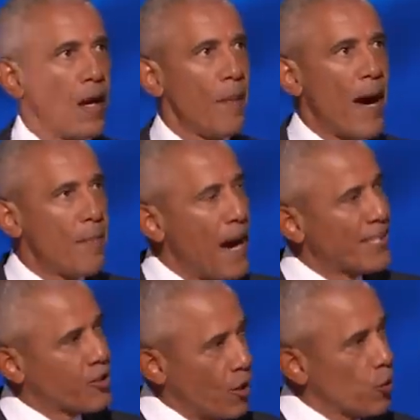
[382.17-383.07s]
about my
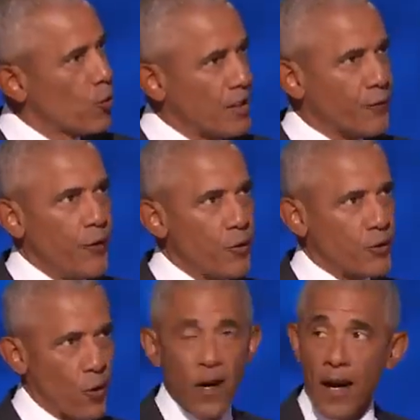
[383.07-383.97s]
children's
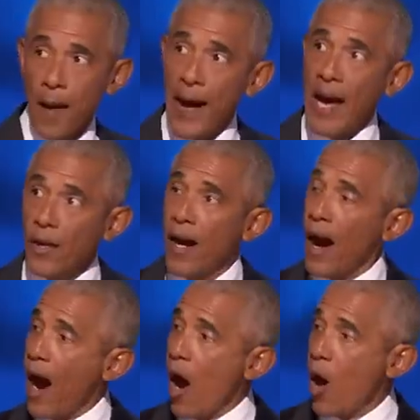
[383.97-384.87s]
future, about
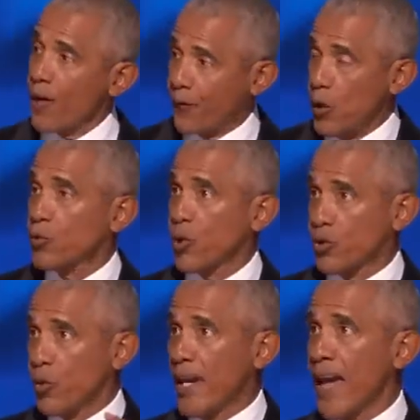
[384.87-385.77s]
our future
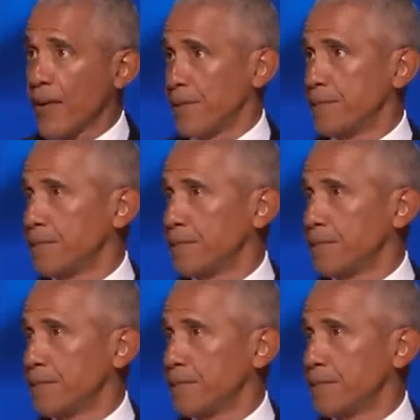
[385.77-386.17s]
together?